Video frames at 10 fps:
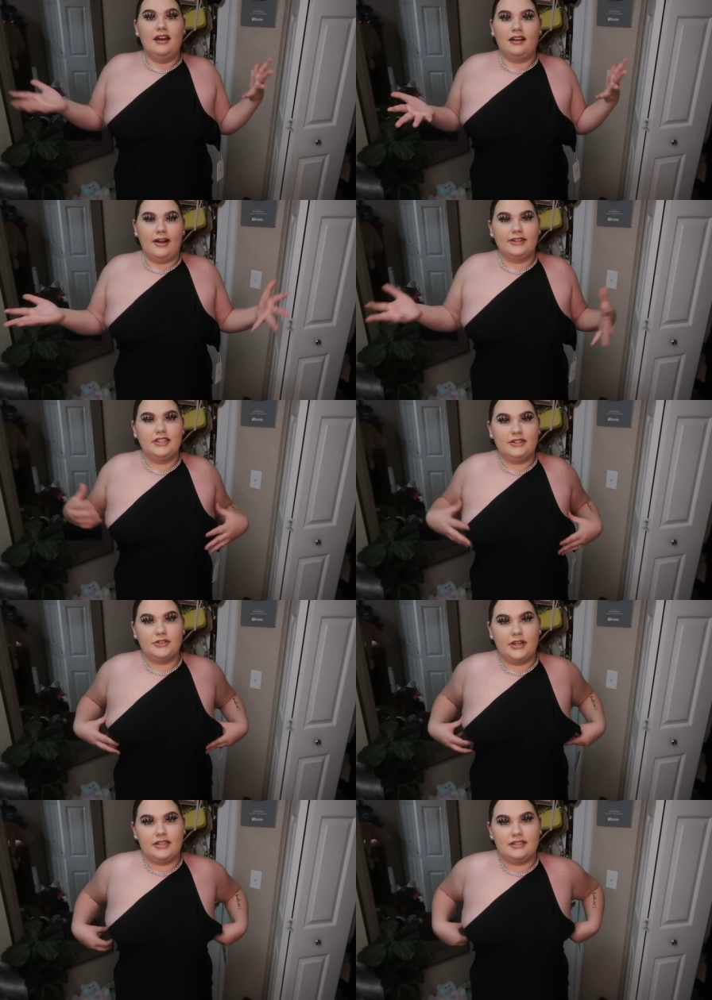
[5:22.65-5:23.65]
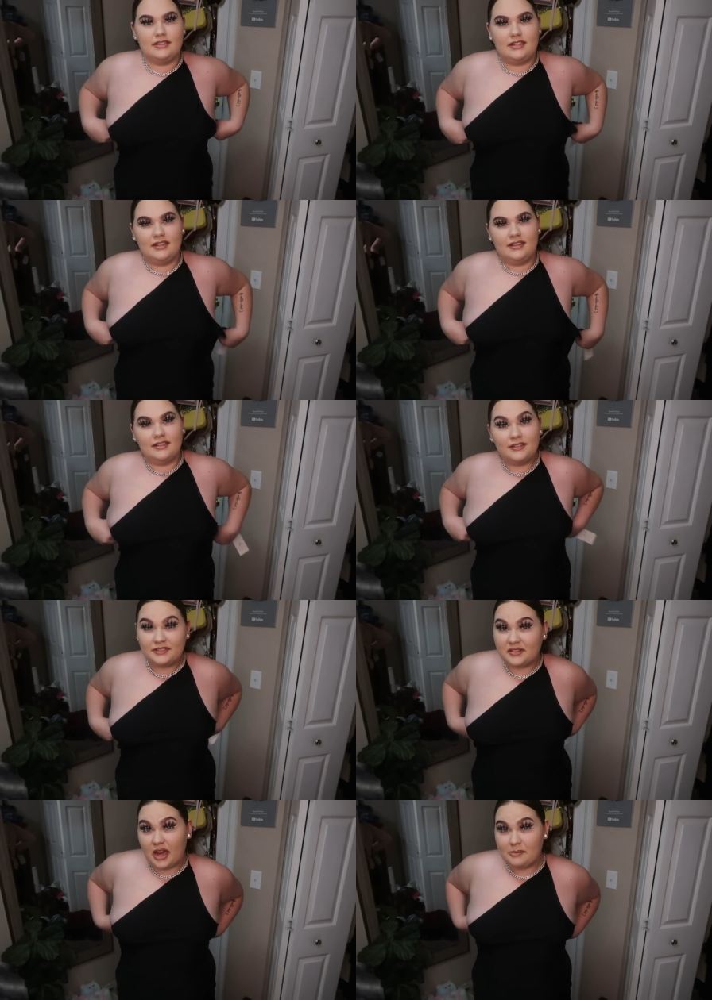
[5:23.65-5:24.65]
cocktail dress
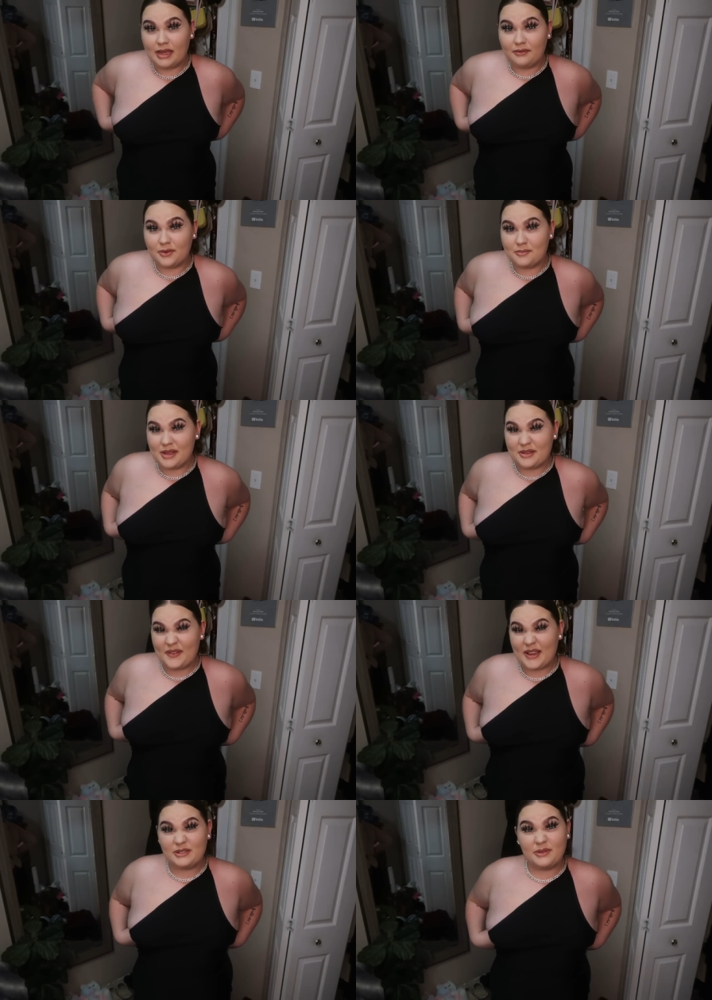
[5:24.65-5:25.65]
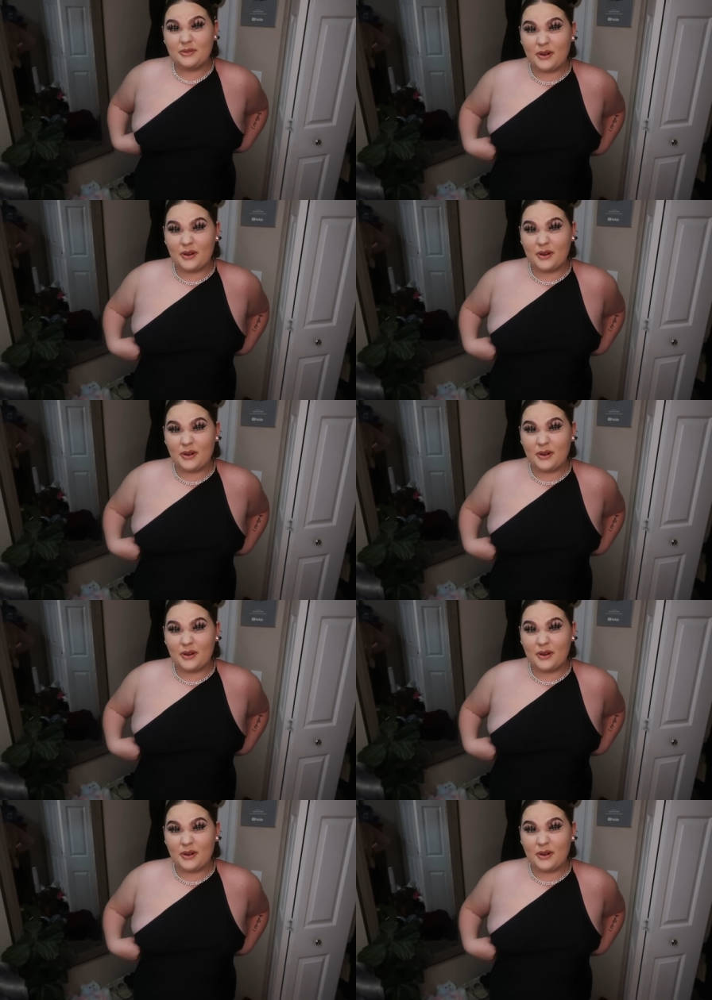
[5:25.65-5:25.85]
not made for motherfuckers with